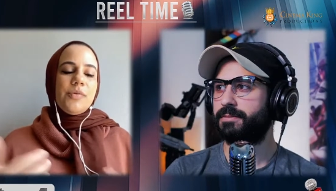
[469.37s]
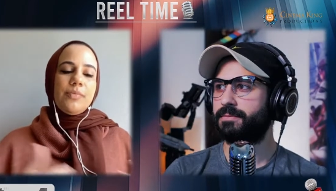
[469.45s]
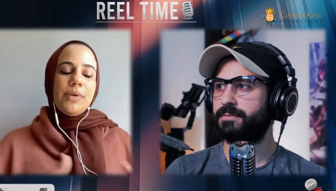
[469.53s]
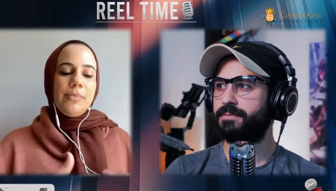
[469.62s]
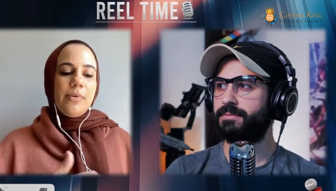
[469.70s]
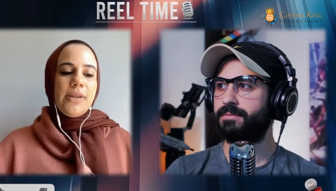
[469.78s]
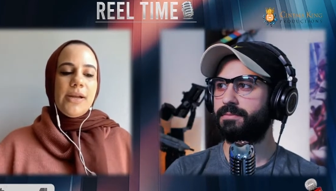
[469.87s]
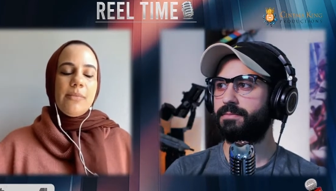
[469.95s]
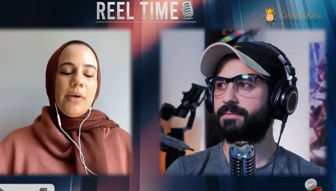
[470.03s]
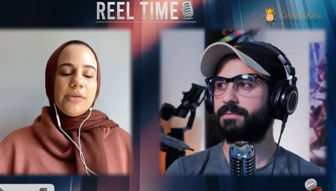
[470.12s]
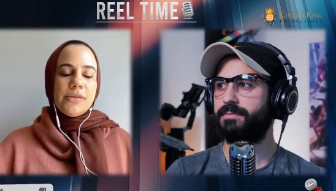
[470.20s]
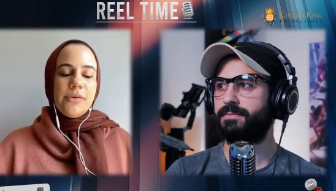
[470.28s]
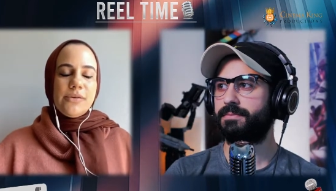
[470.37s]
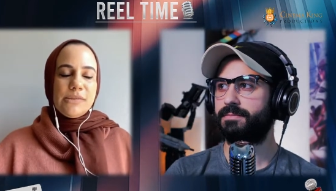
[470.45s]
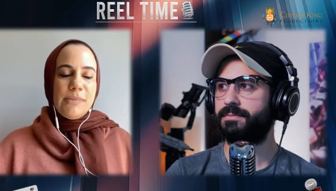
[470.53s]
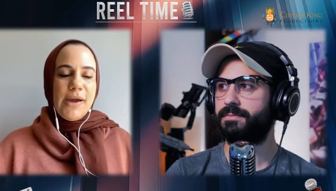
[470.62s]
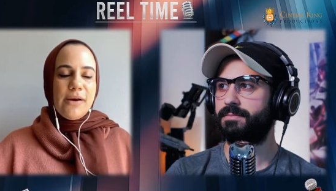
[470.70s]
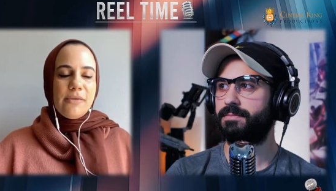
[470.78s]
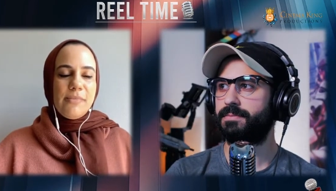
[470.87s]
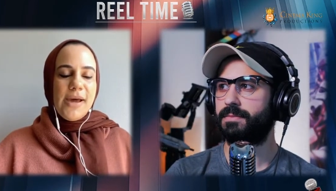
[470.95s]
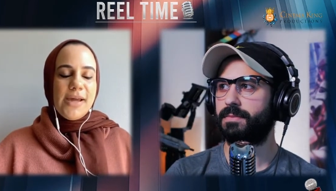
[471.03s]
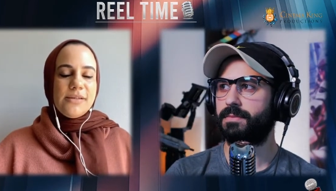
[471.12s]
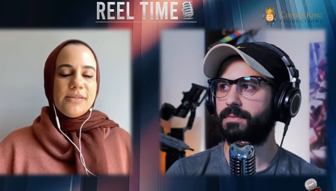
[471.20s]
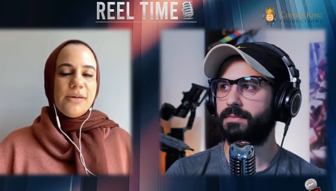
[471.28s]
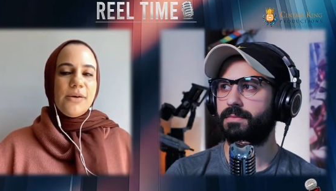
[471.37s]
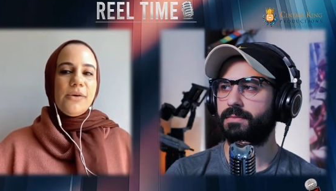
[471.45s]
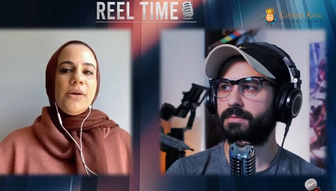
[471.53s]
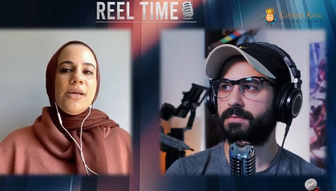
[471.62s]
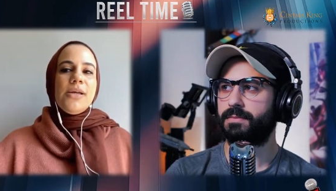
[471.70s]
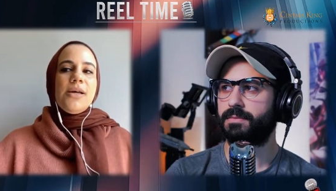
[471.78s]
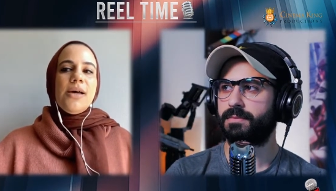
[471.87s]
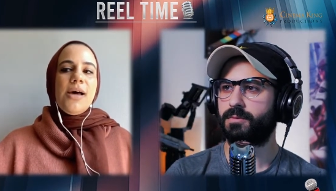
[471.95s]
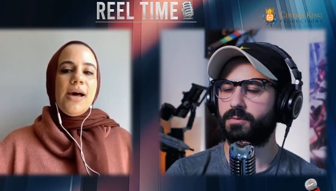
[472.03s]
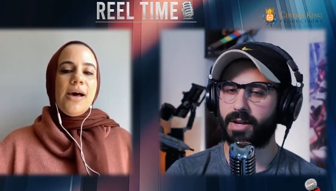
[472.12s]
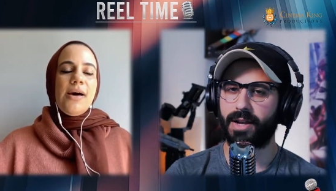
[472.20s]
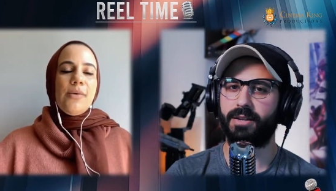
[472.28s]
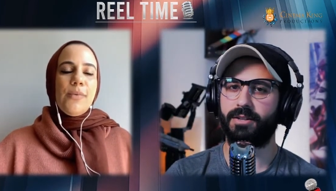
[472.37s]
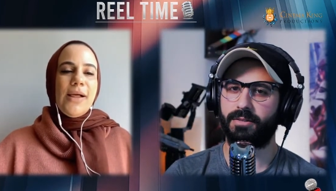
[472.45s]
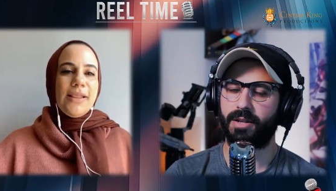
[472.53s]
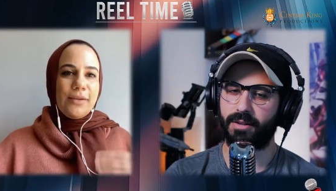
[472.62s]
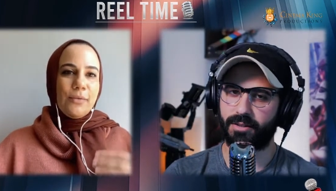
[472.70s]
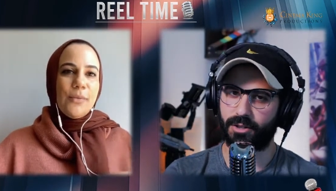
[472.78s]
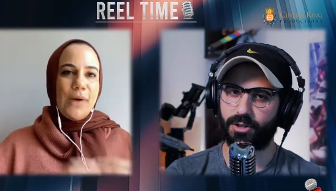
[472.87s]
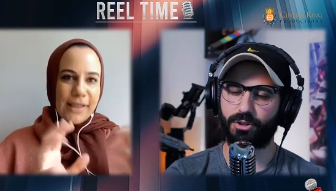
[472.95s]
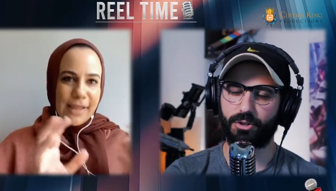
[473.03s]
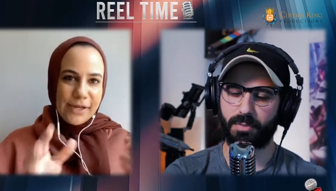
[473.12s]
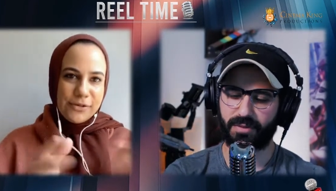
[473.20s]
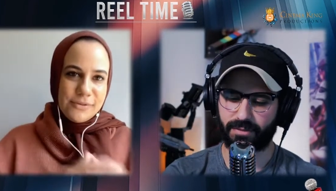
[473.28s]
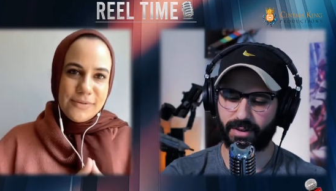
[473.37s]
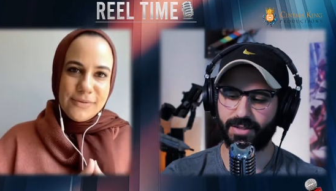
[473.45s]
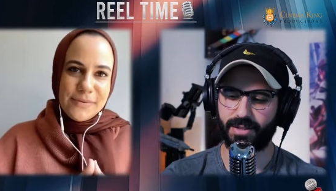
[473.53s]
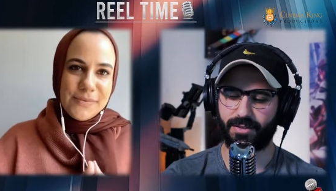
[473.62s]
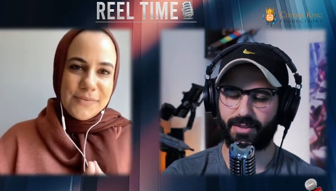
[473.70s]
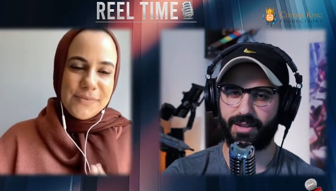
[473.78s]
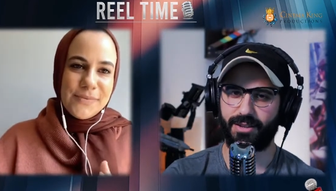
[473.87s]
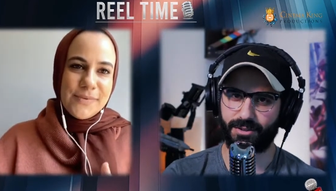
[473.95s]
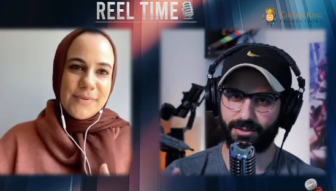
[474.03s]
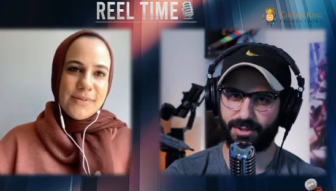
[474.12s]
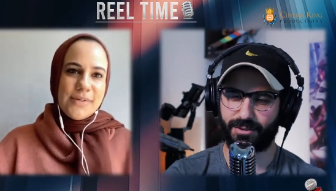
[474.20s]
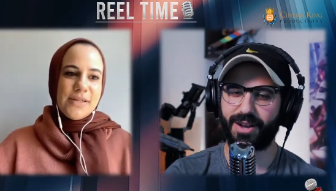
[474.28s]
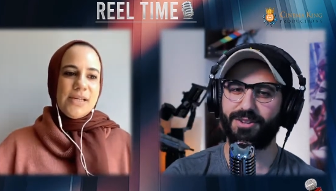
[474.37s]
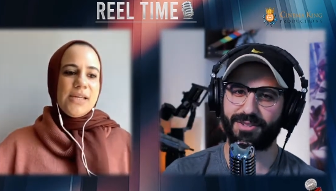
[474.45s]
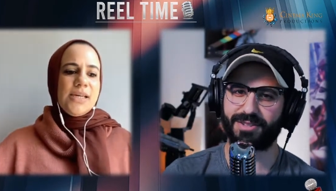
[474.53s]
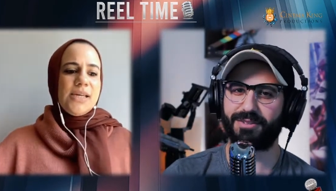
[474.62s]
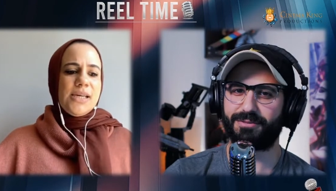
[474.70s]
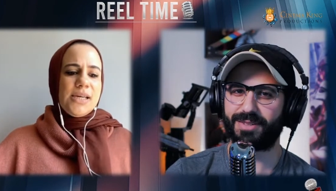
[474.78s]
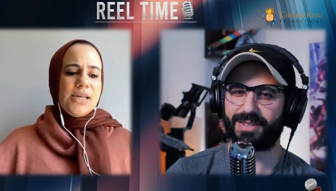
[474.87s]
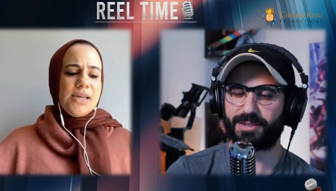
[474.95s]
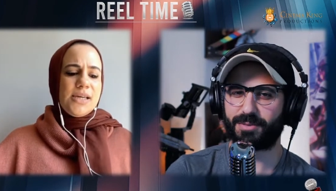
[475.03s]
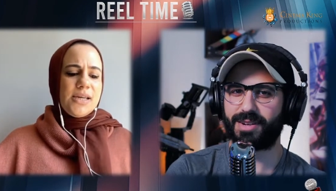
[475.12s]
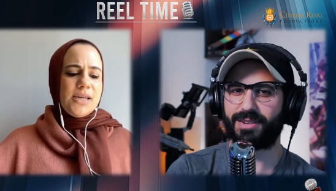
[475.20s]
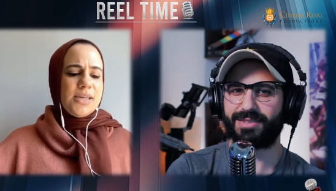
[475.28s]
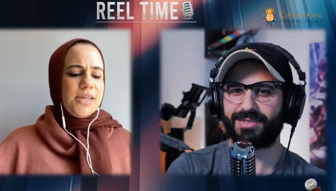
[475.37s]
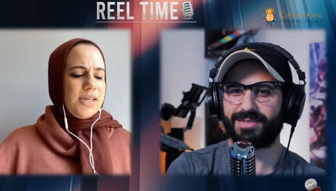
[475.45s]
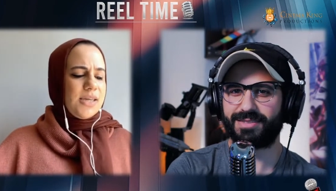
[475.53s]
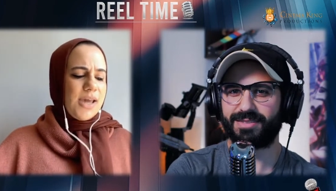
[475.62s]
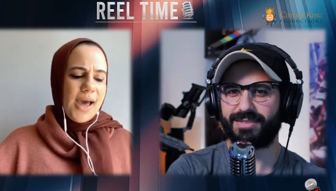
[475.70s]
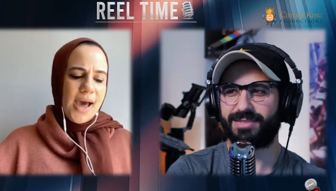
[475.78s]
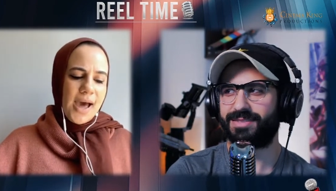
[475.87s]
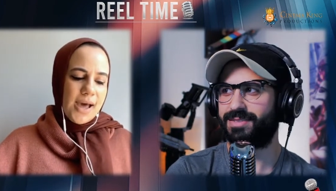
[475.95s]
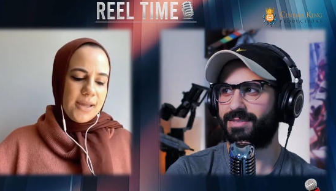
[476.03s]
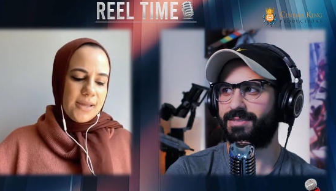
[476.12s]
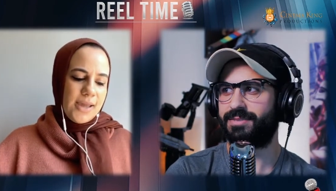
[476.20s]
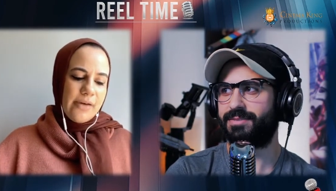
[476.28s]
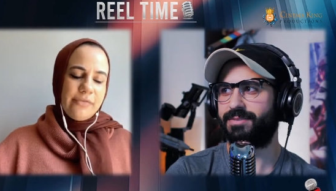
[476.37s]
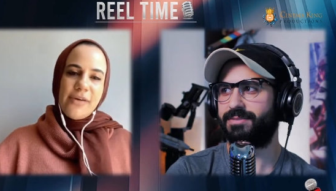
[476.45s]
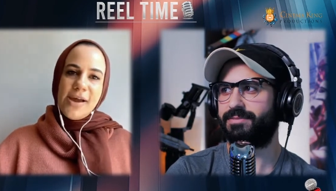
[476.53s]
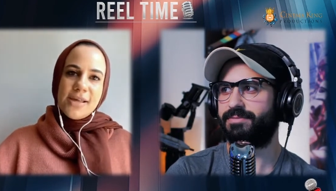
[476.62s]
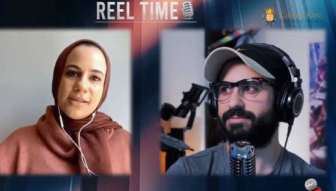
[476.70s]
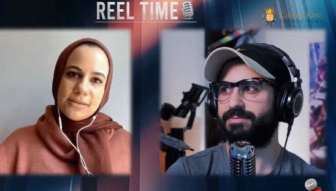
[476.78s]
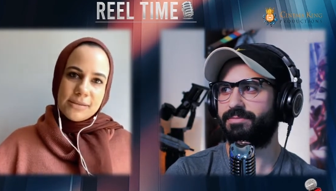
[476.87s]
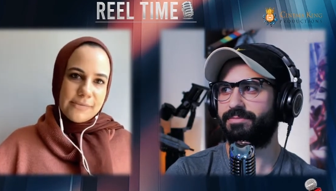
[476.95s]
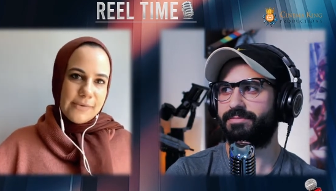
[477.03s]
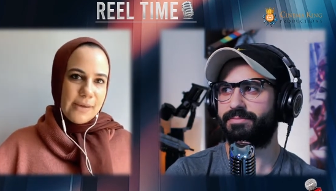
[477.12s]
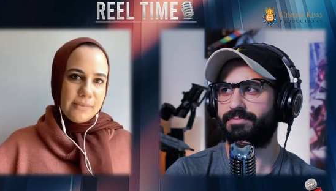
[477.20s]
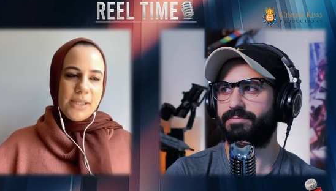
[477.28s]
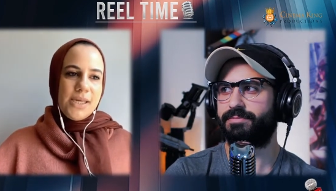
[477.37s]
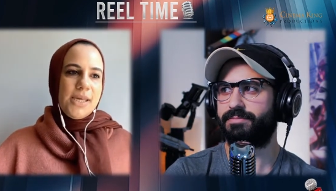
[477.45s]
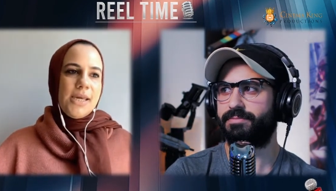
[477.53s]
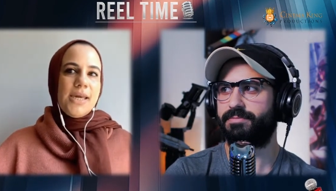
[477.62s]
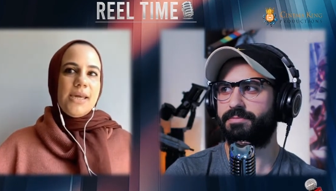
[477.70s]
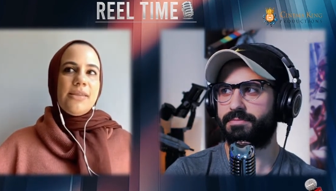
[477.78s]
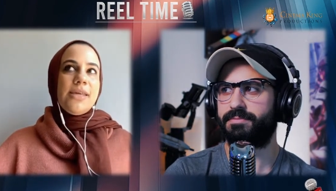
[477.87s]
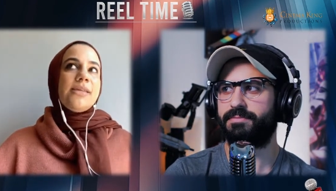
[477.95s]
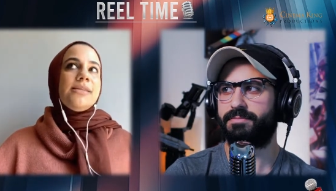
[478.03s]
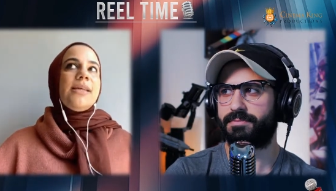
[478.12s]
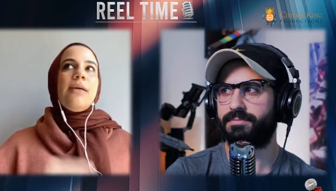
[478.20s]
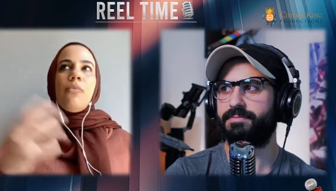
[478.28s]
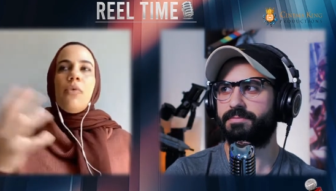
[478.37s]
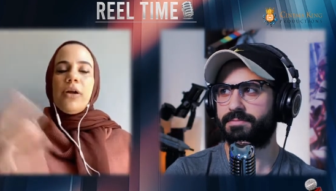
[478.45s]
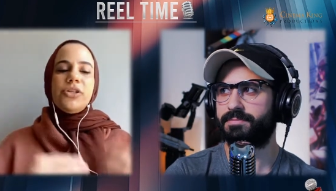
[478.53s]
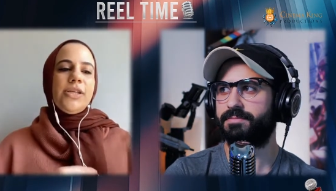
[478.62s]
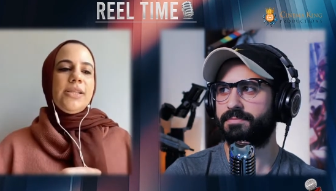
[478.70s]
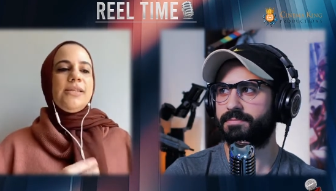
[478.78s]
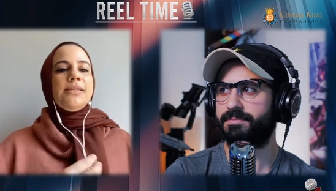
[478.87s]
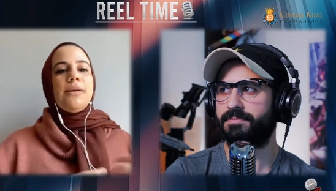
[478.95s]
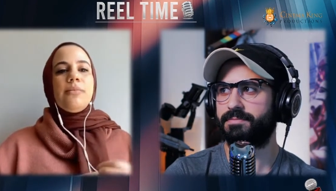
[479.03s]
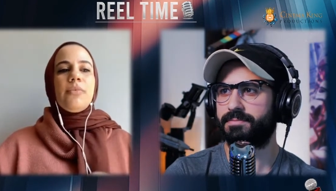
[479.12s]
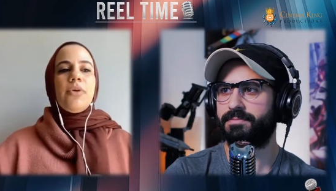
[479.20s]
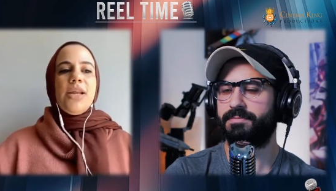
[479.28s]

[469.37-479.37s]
Speaker 1: from people that I'm also inspired by. So uh, right, while, and, while your group
Speaker 2: I, of friends that you surround yourself with as well.
Speaker 1: Yeah, yeah, friends, family, things that I'm watching, things that I'm